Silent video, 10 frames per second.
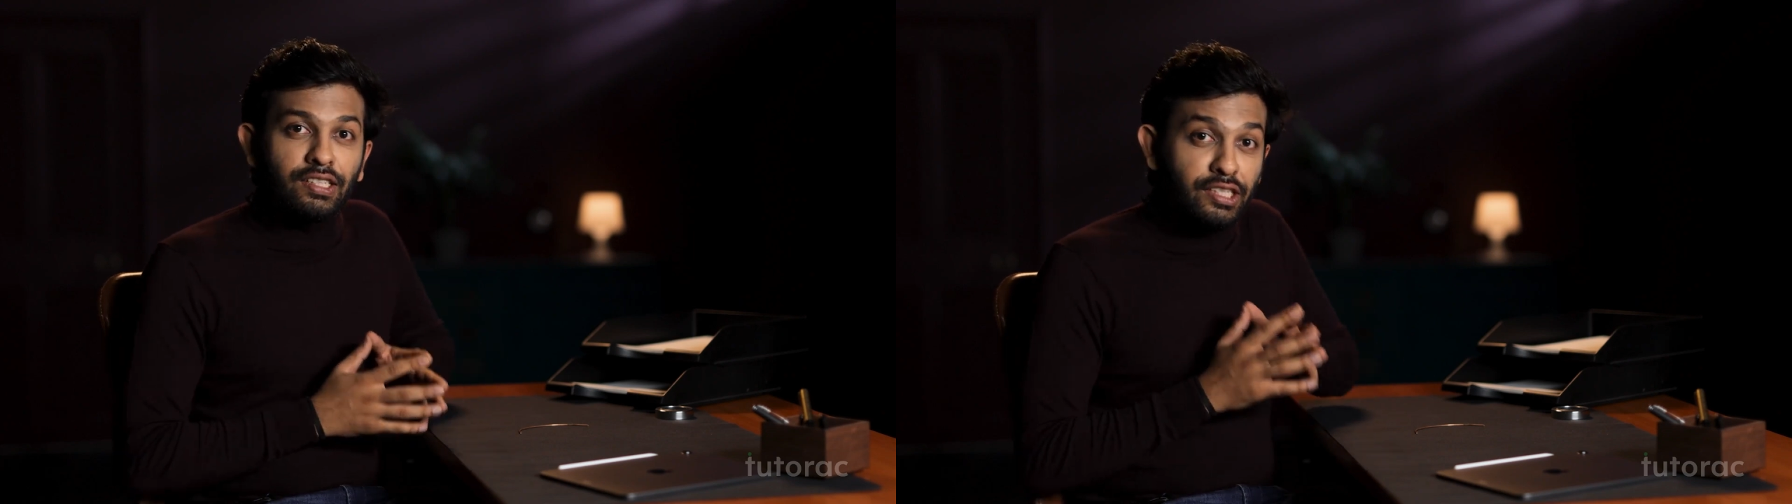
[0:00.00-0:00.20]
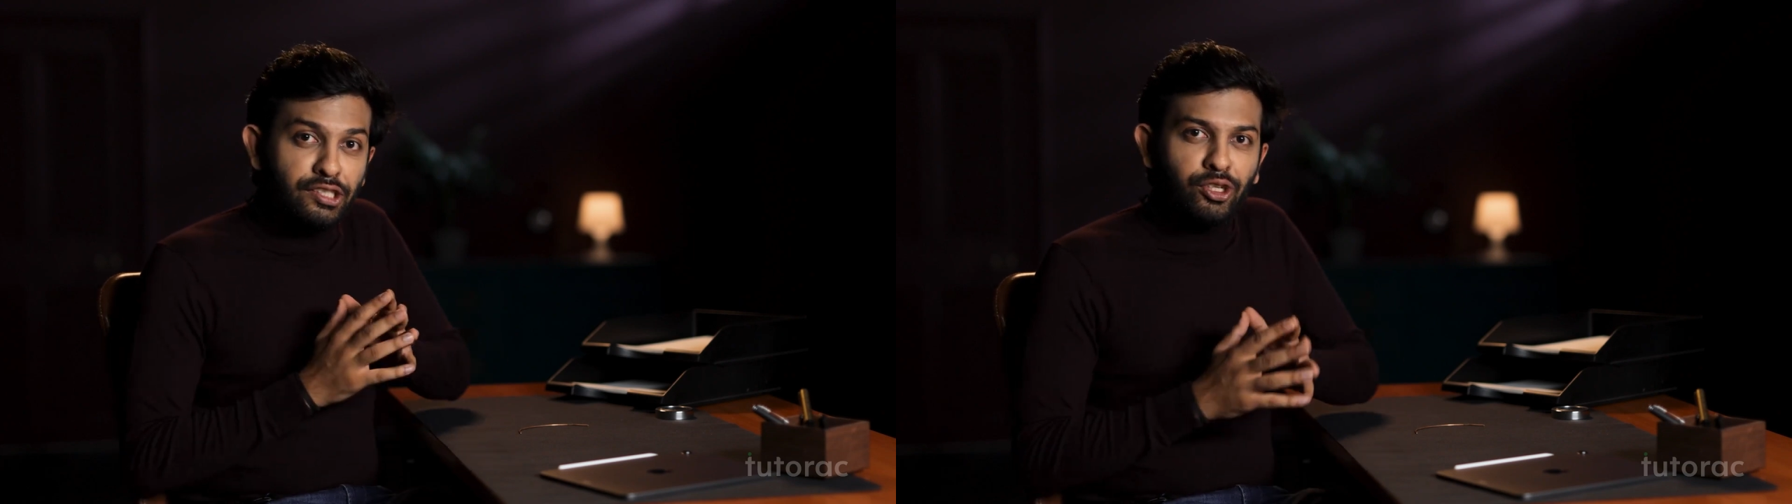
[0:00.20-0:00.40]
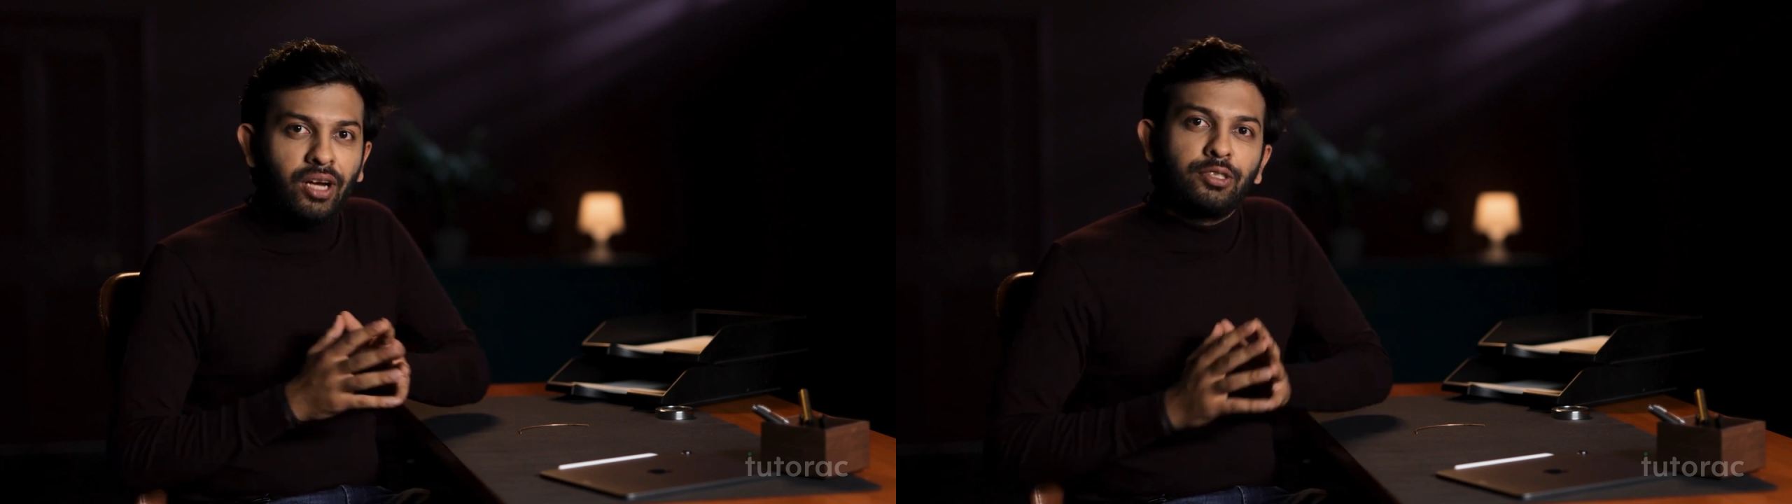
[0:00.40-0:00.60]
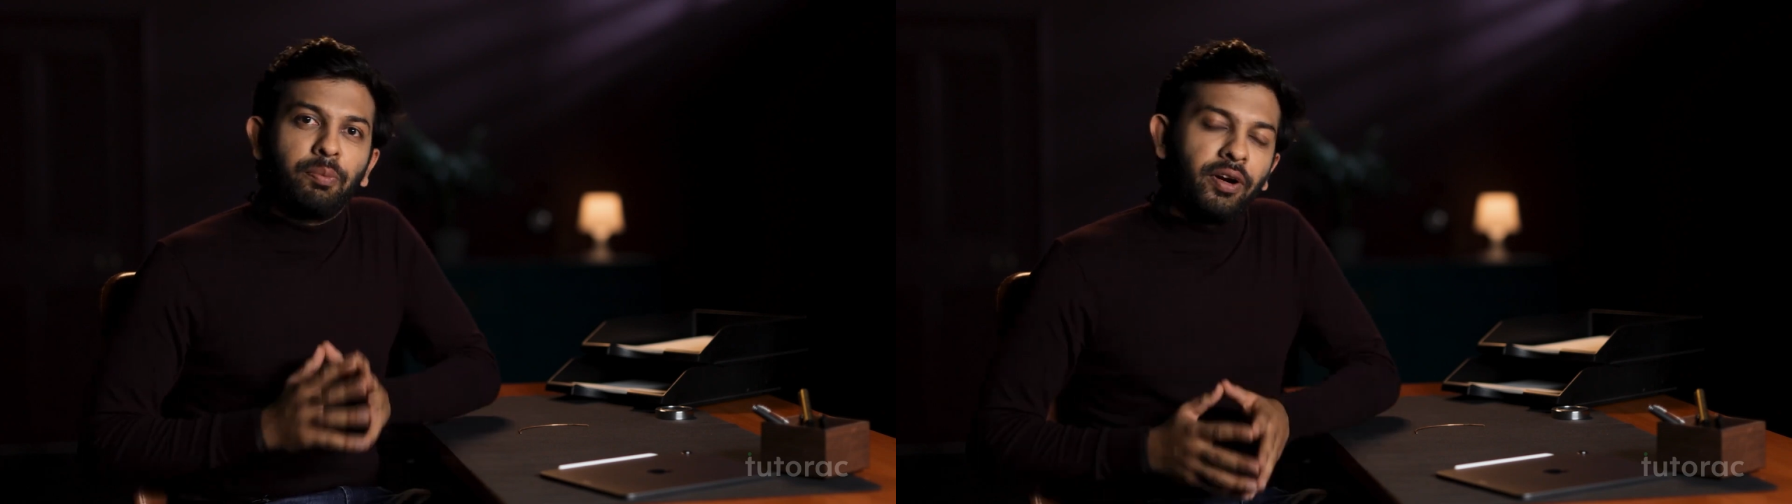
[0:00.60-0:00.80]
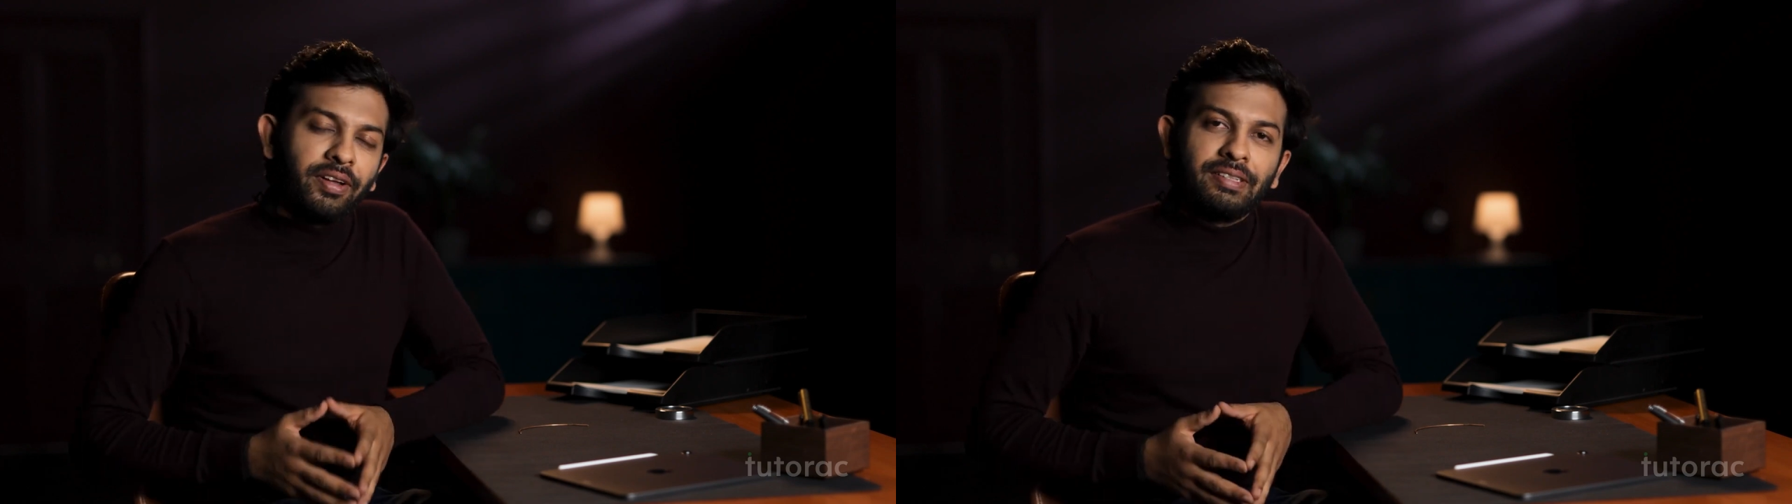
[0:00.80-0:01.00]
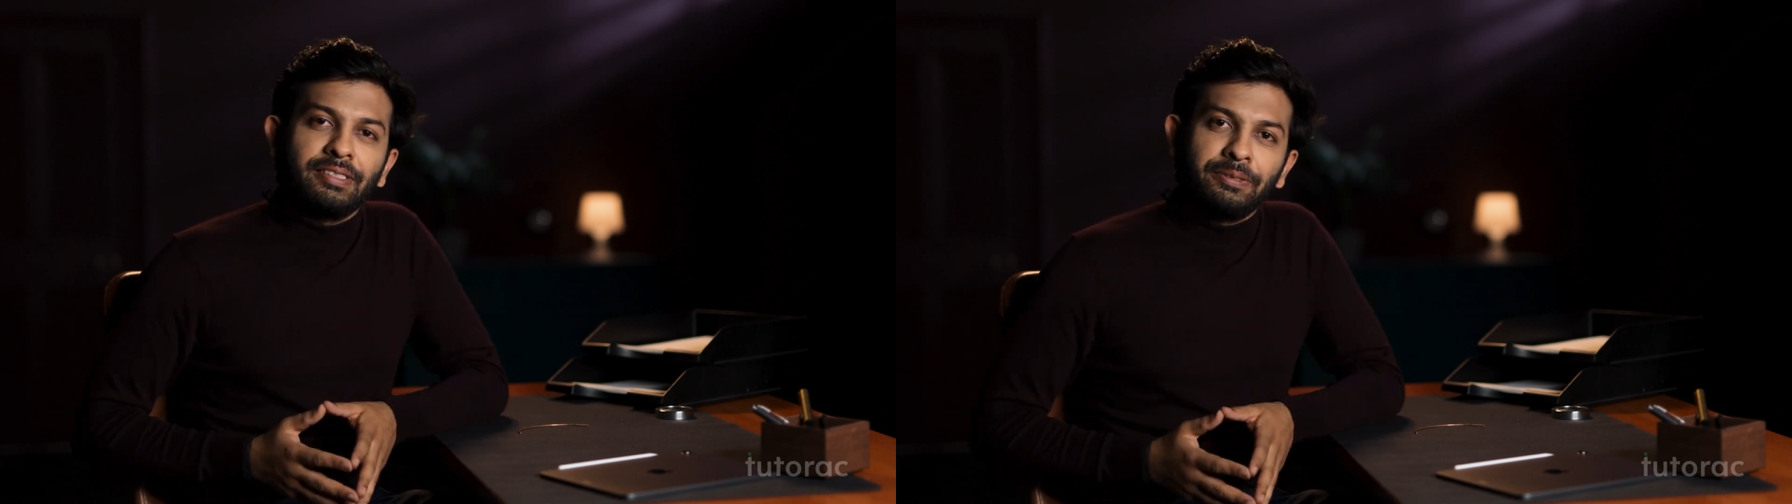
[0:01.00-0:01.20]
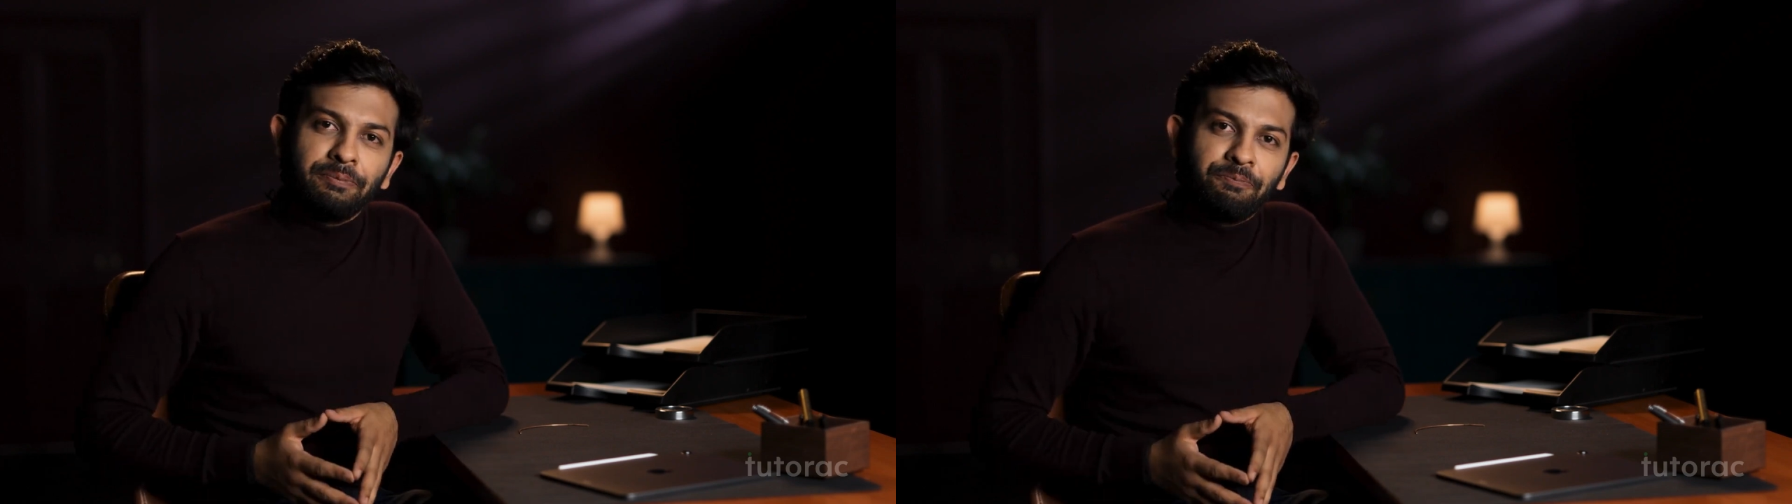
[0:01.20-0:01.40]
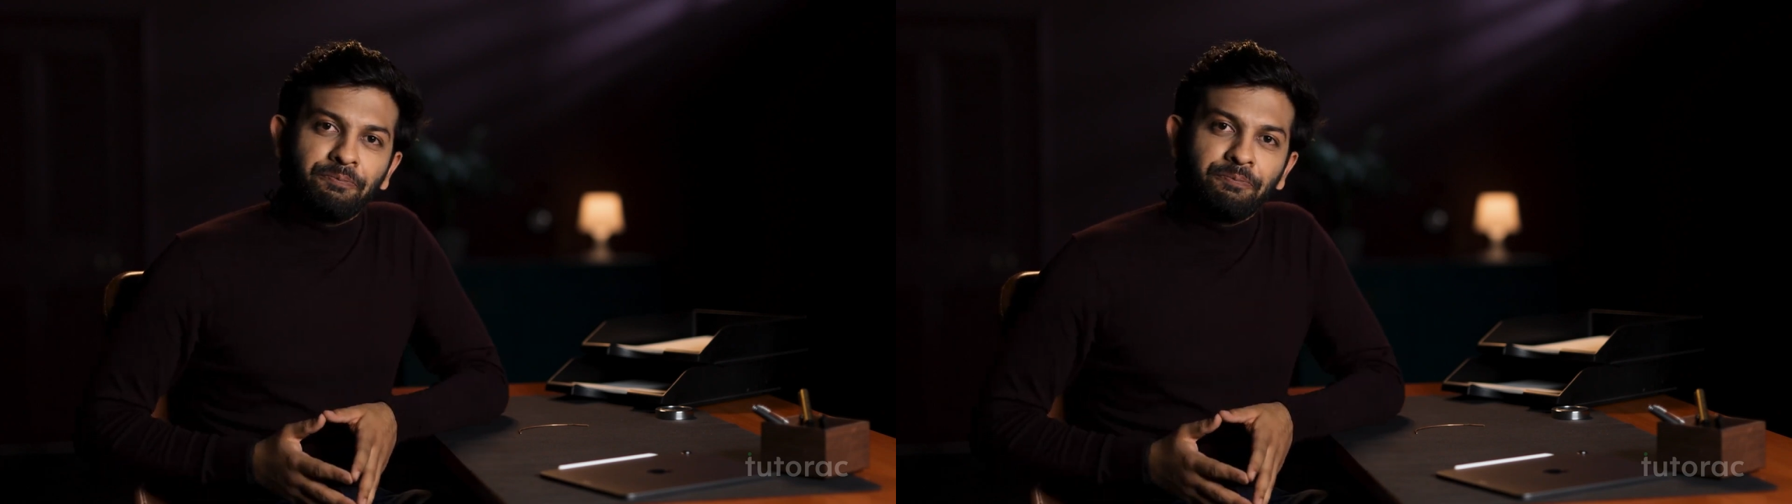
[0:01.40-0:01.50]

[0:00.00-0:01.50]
these charged particles.